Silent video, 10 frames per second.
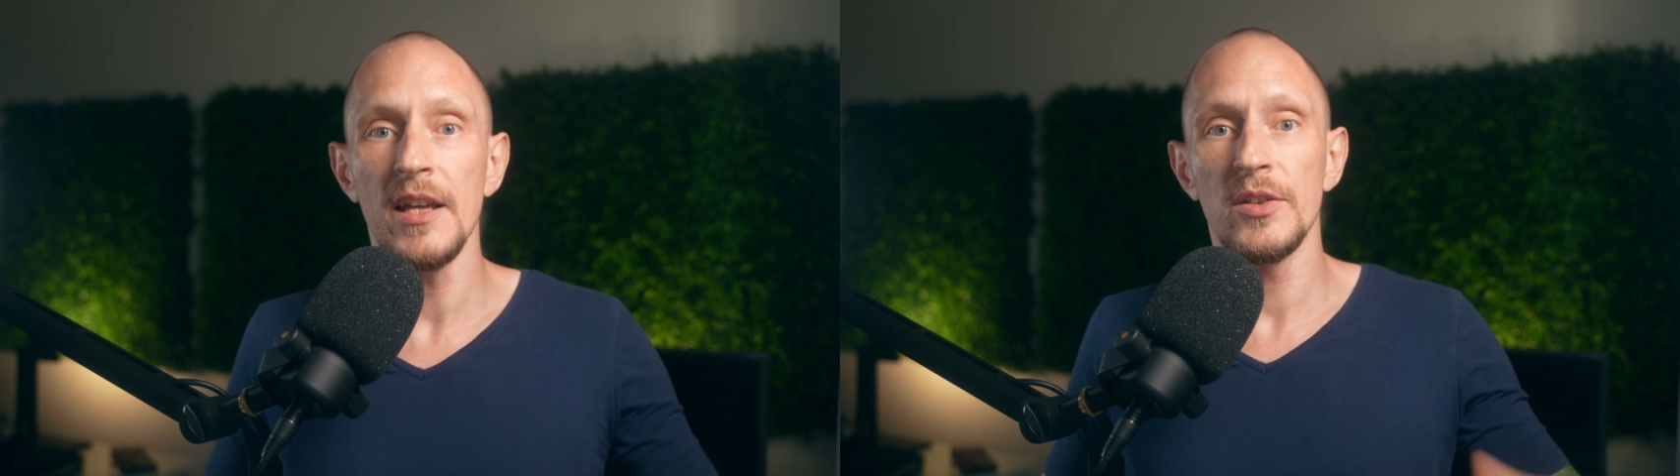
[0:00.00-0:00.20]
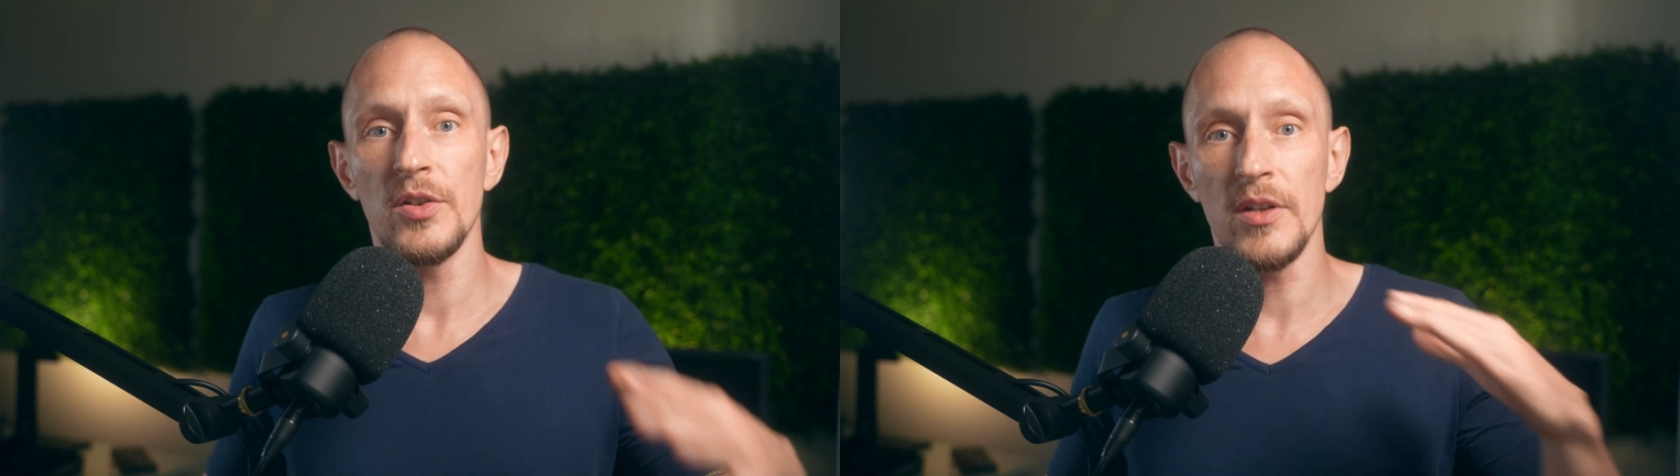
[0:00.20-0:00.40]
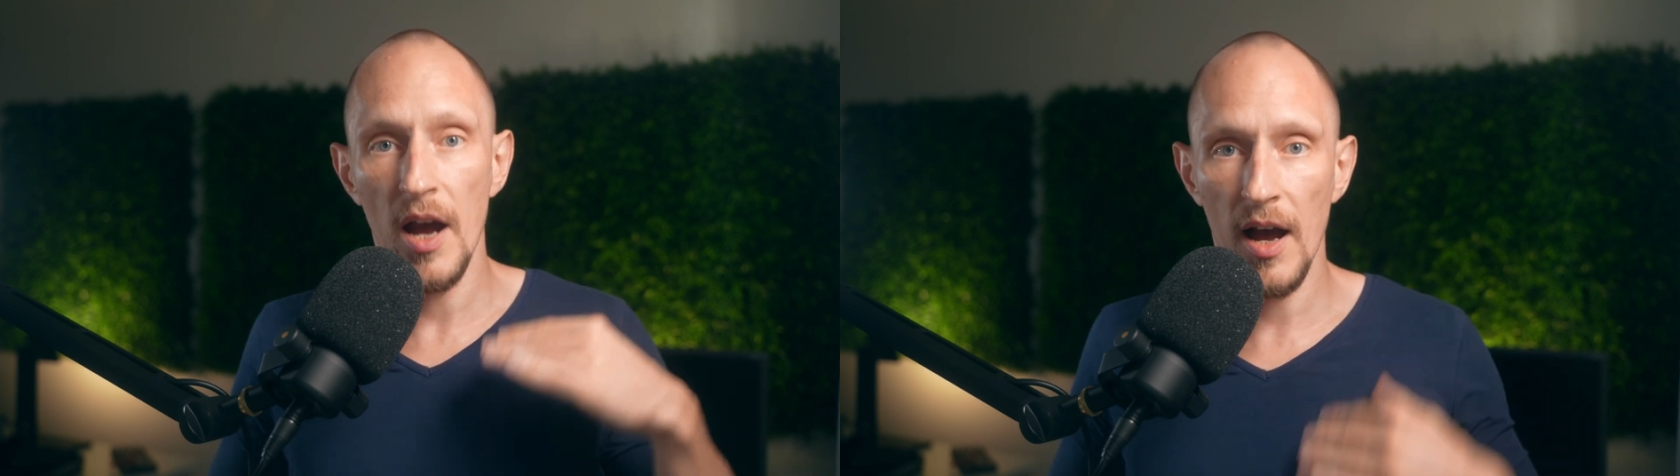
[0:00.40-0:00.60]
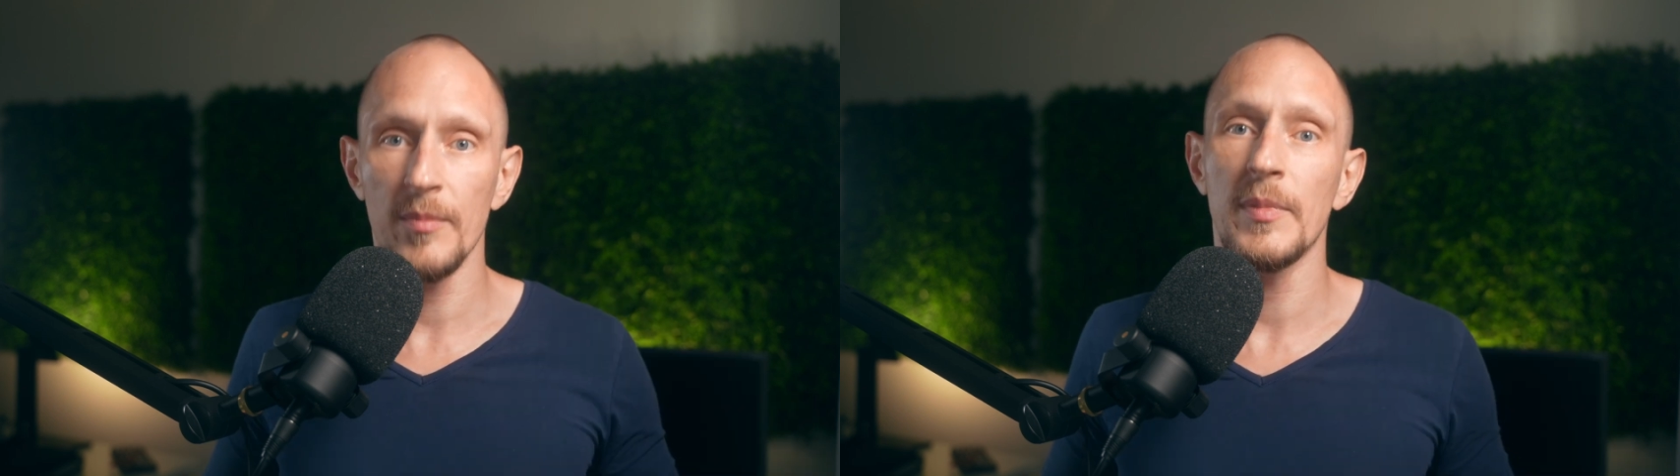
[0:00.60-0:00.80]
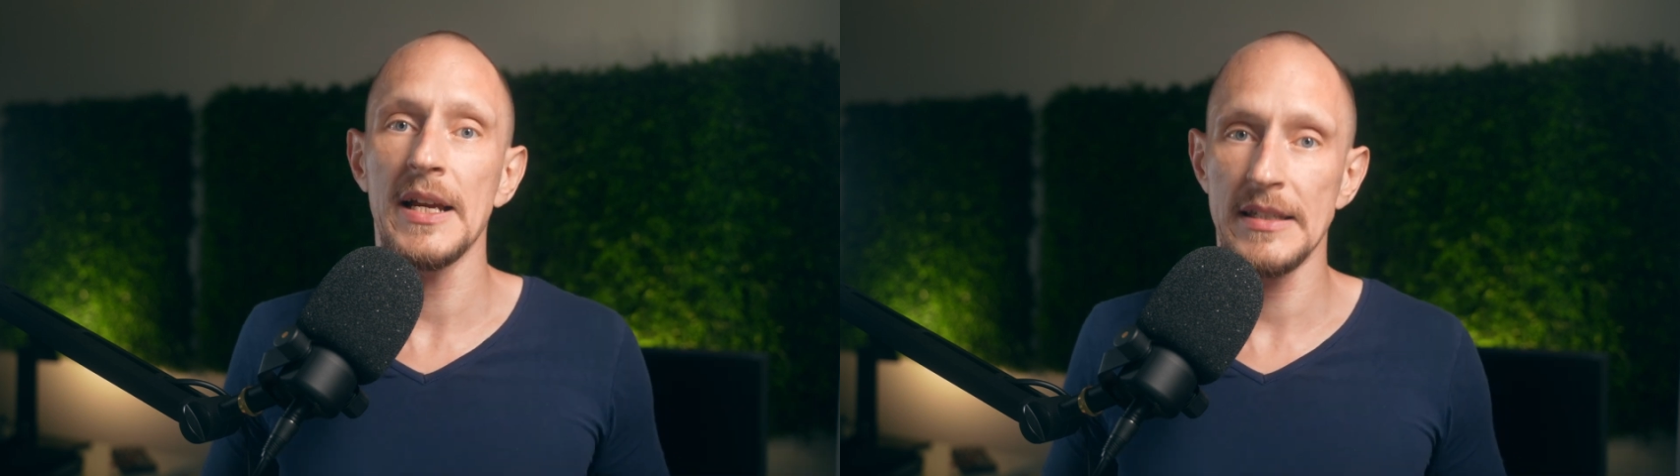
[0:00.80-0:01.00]
to
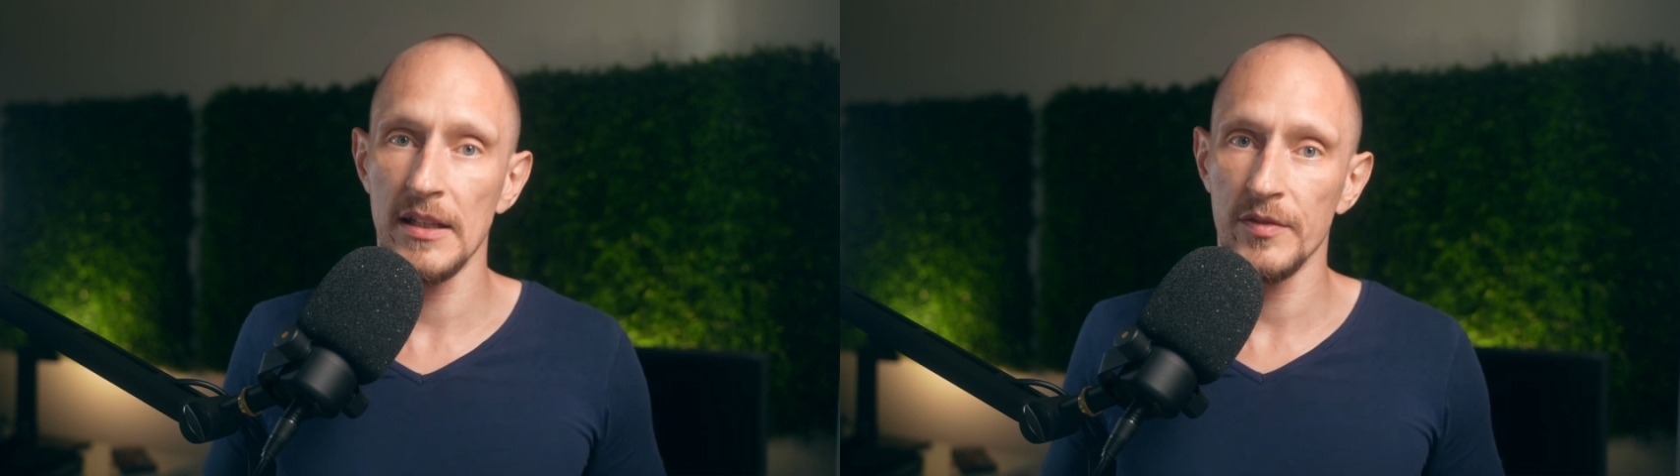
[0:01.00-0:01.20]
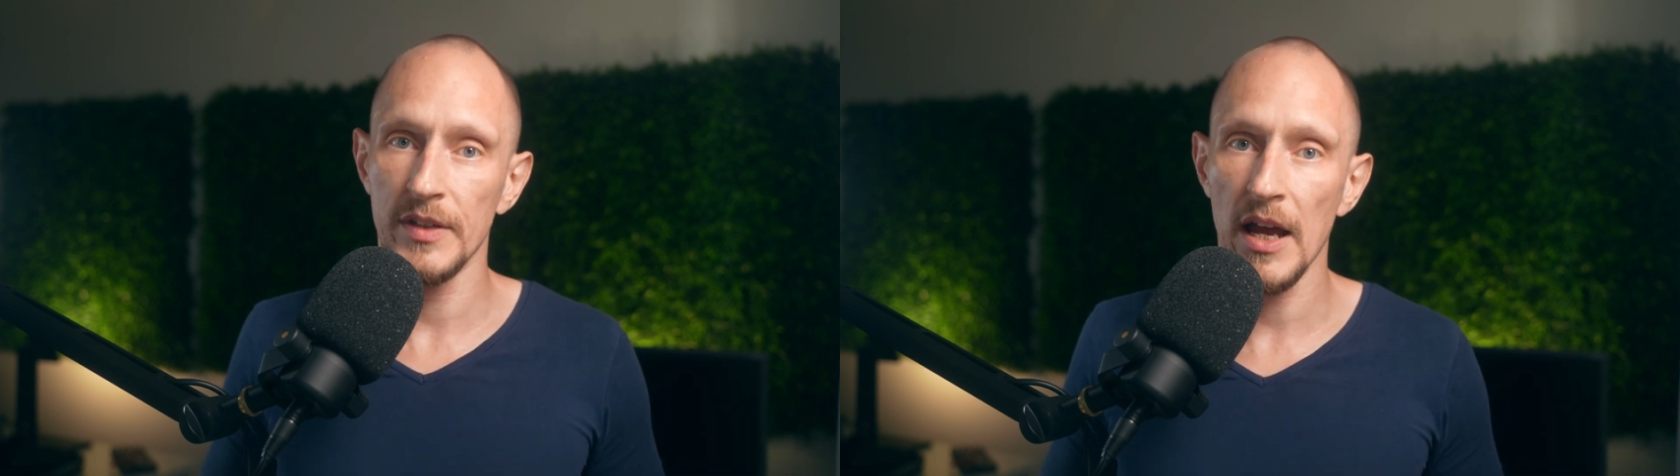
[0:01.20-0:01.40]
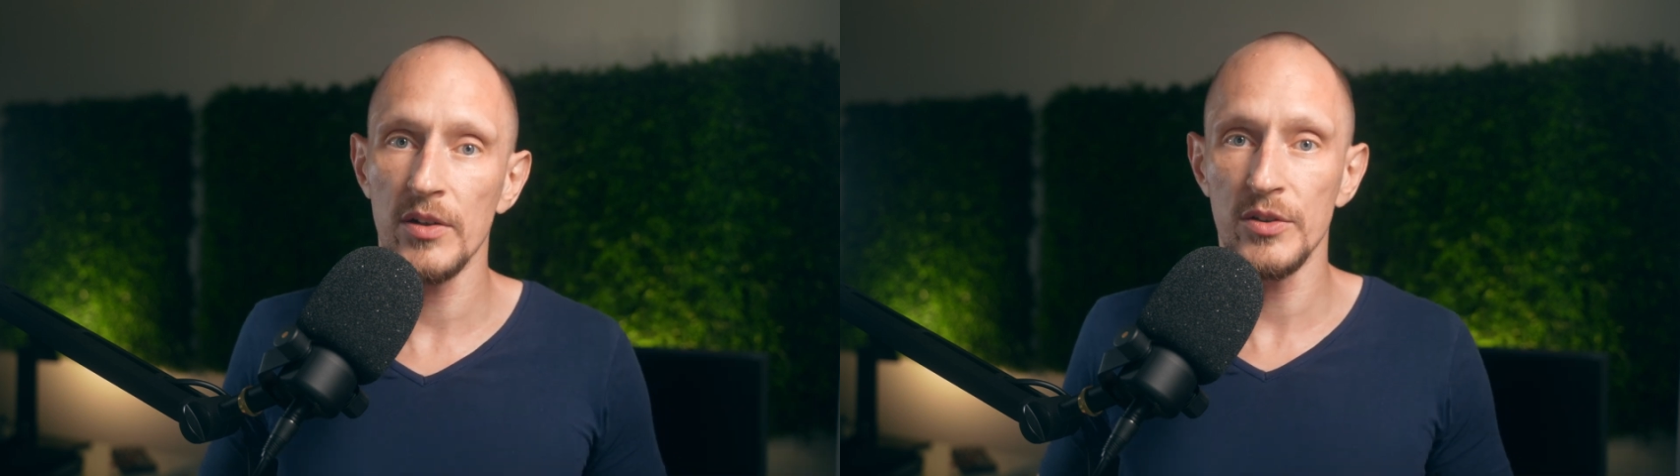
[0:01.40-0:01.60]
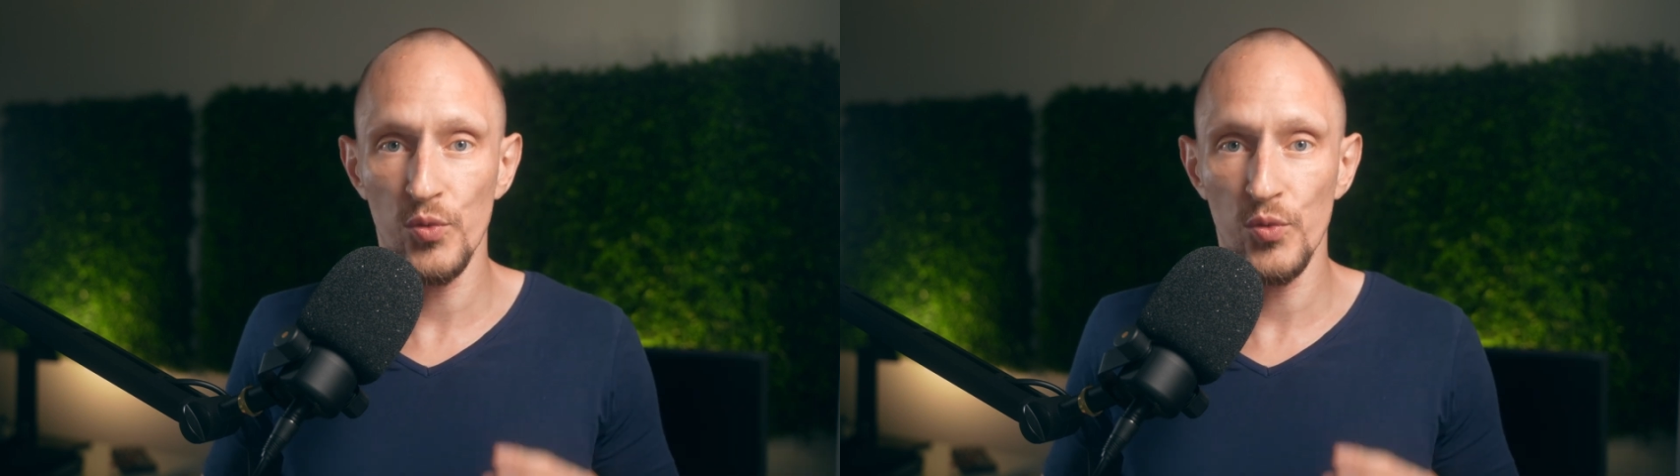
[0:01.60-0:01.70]
calm myself down and